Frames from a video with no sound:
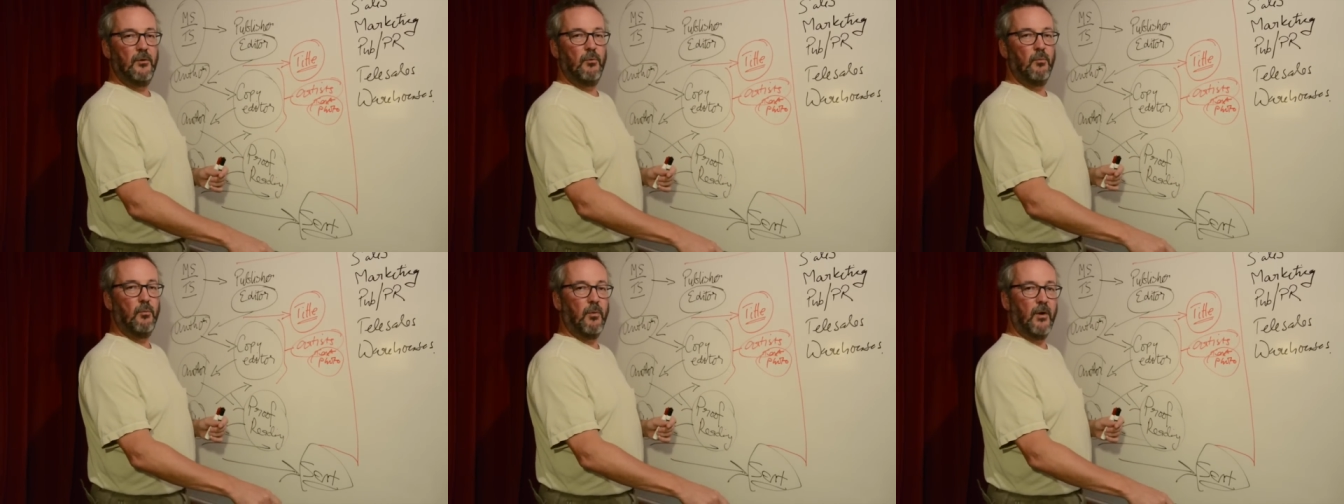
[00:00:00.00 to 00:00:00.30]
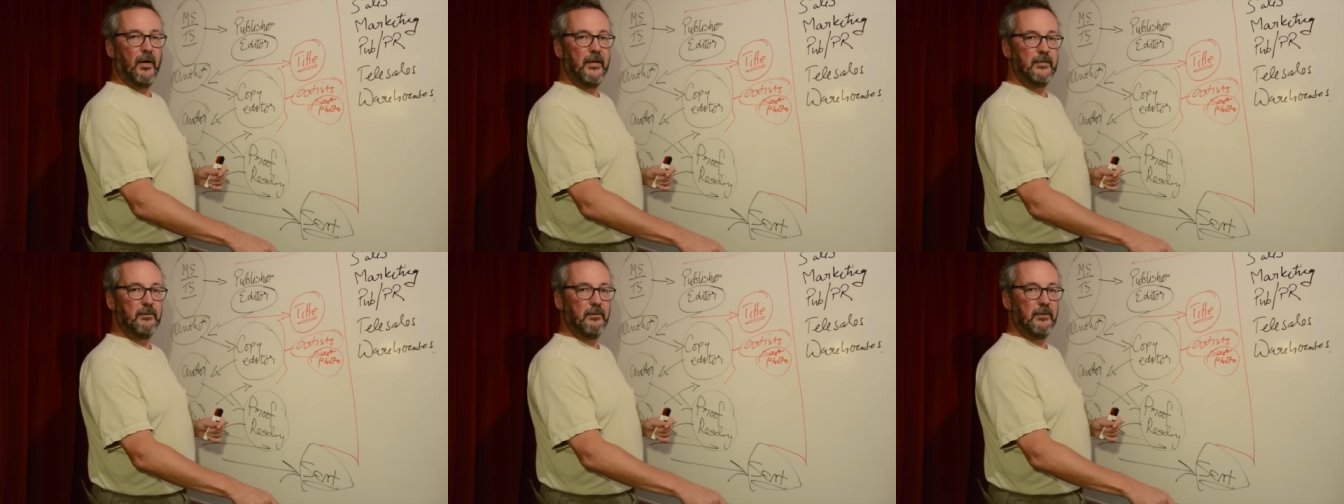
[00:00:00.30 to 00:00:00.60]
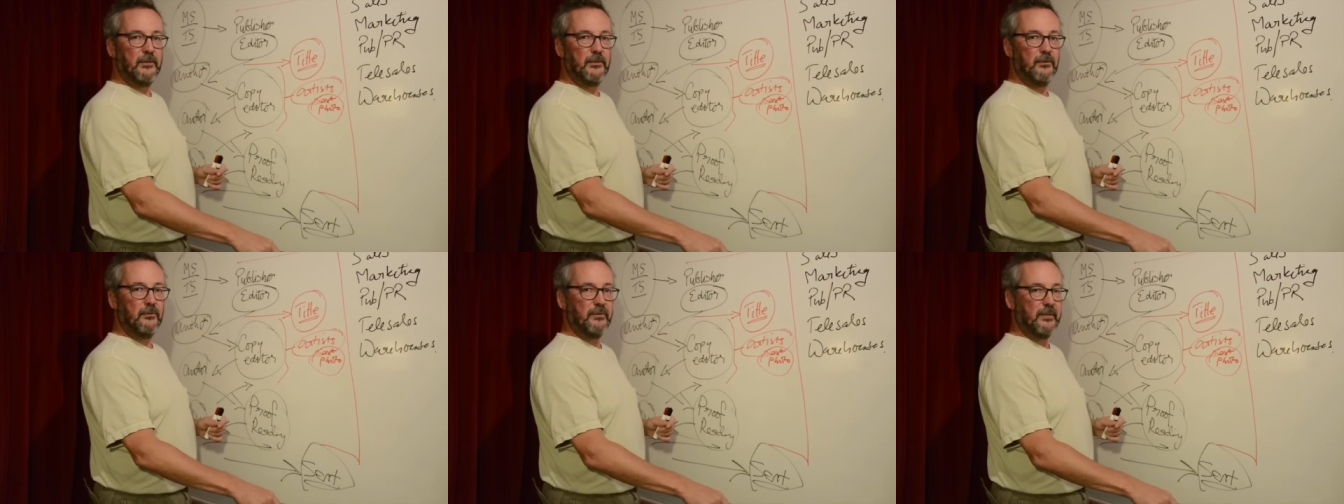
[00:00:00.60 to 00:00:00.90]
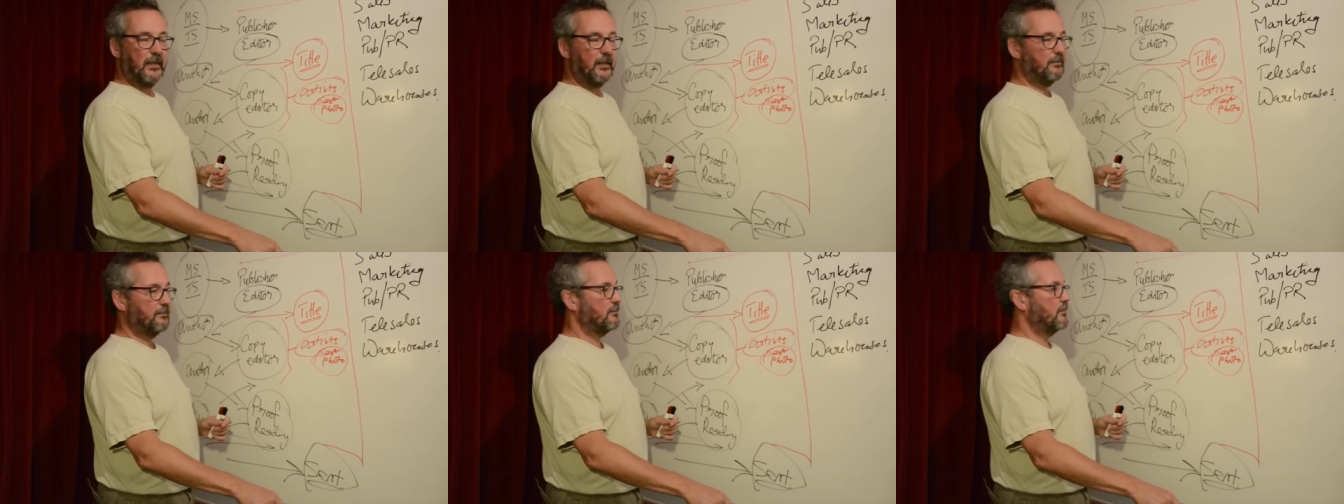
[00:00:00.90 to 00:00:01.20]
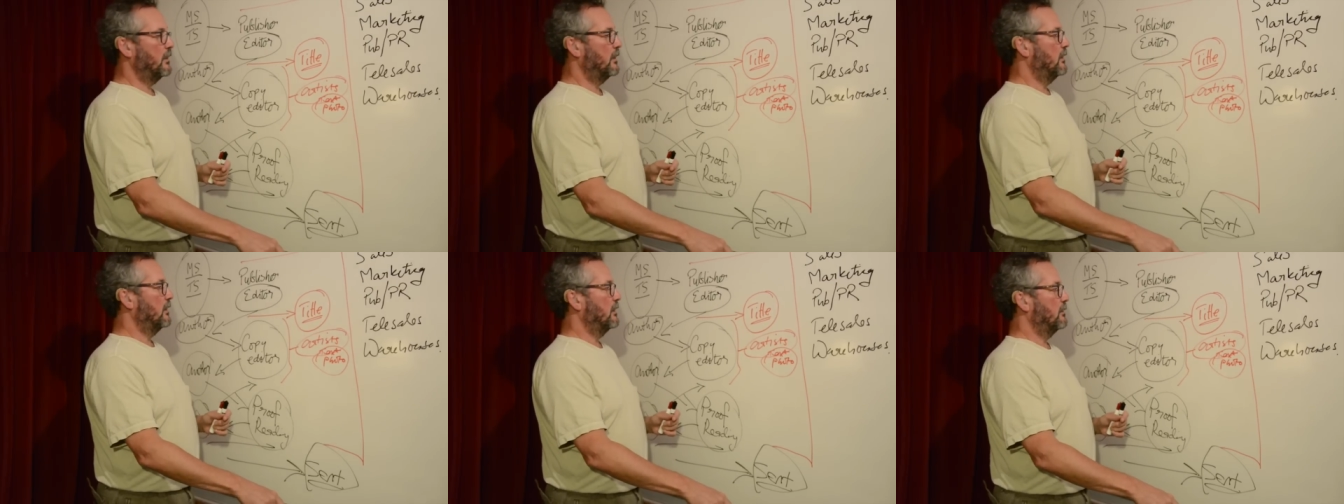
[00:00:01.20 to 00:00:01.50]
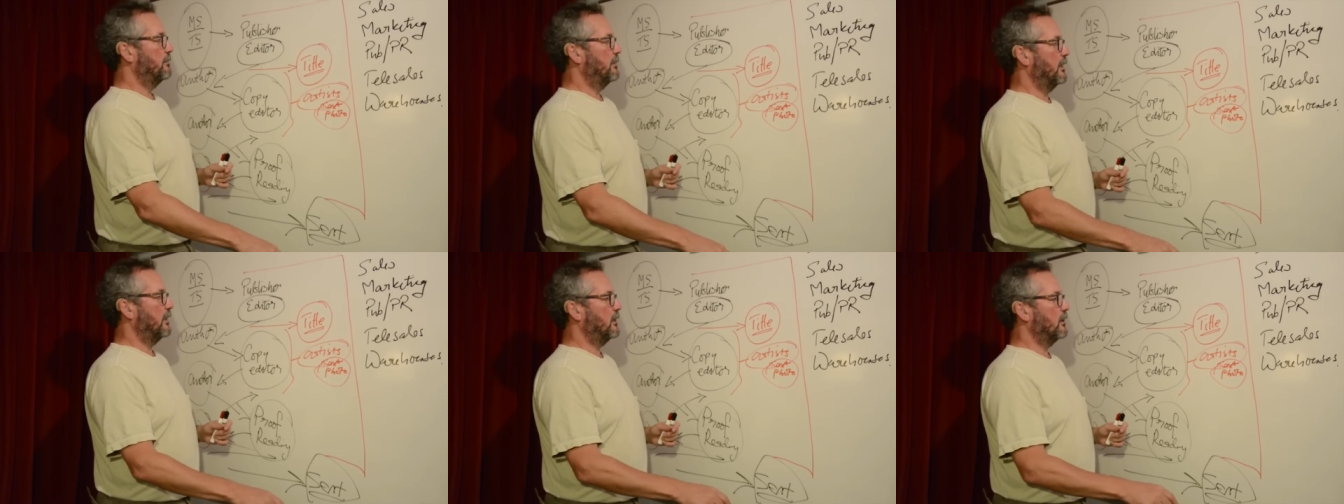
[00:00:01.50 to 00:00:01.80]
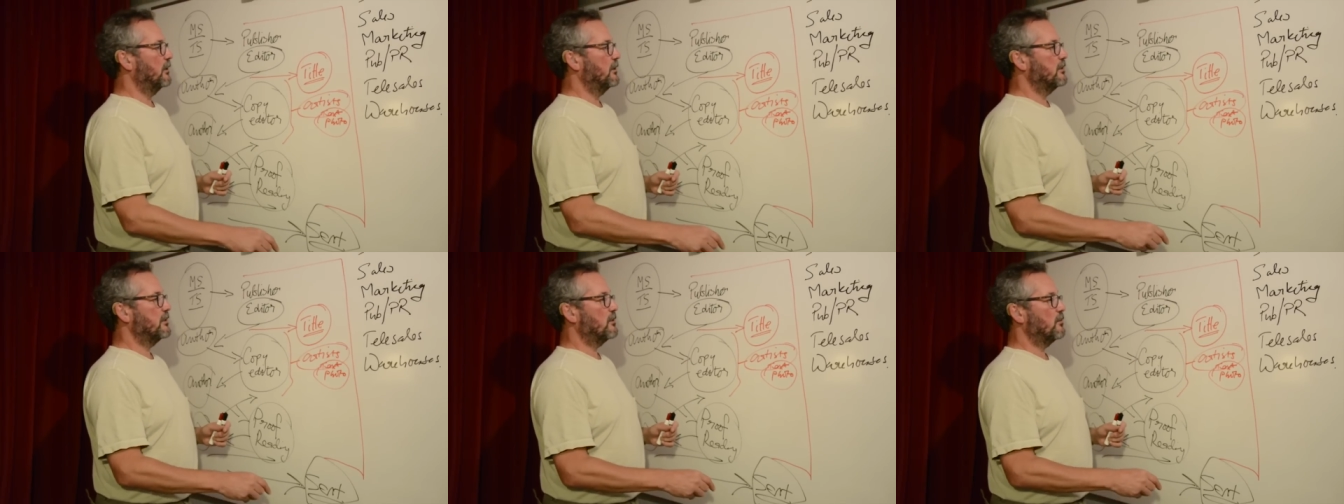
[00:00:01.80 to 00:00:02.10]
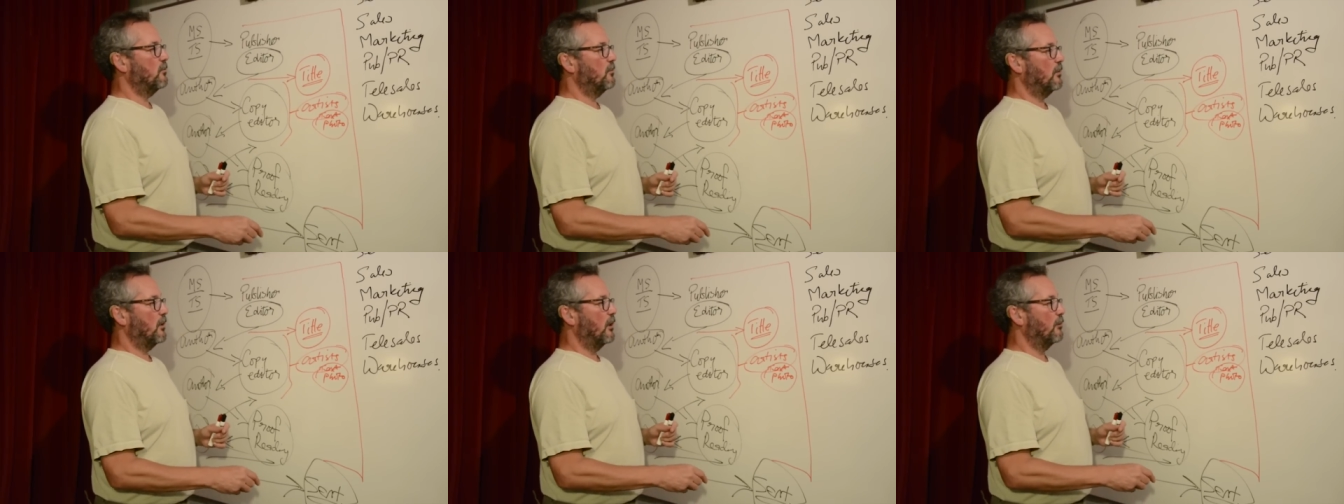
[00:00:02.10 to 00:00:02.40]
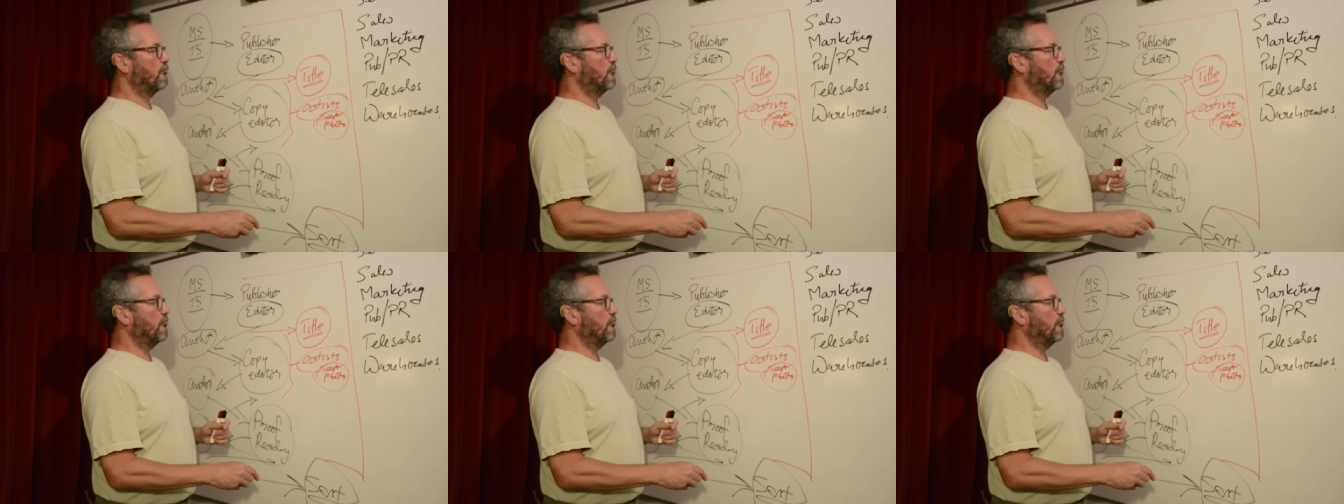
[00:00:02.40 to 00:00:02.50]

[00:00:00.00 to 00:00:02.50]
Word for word: Why do I do that? Because a